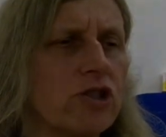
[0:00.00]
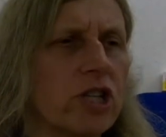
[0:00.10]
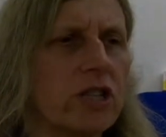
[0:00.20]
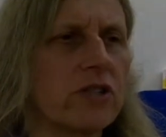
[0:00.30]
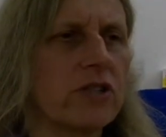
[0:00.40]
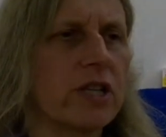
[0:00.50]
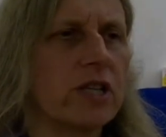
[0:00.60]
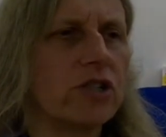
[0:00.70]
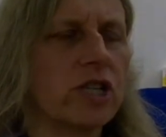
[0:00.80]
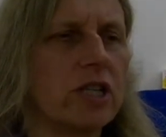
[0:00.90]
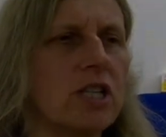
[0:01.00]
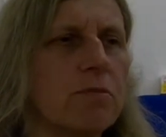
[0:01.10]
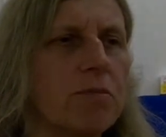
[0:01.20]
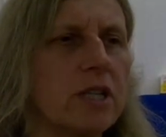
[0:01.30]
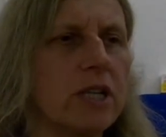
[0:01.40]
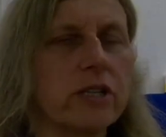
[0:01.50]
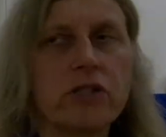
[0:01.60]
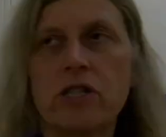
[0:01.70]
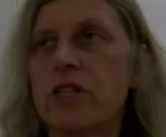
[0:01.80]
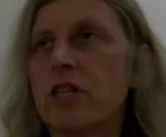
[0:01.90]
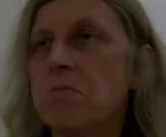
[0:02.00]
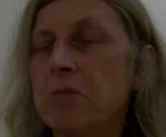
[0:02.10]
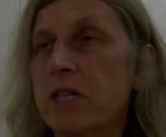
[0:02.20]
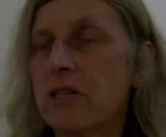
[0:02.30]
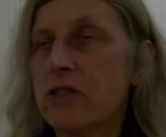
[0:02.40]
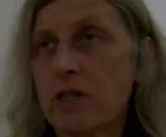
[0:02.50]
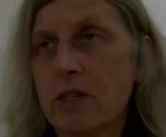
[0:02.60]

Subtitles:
The biggest trick is really a kind of Aikido.